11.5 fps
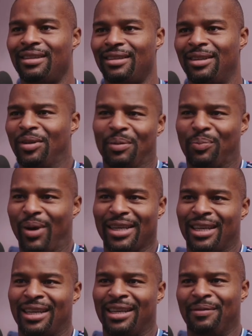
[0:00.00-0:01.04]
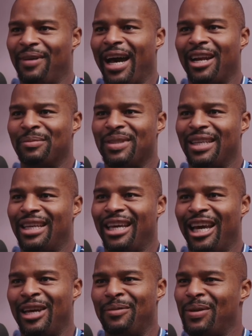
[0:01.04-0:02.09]
it was. The president invited him to the
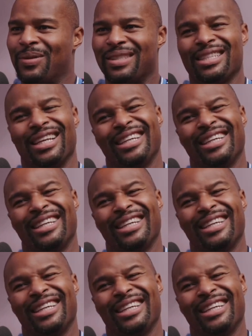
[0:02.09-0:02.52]
game. Yeah. He was just like,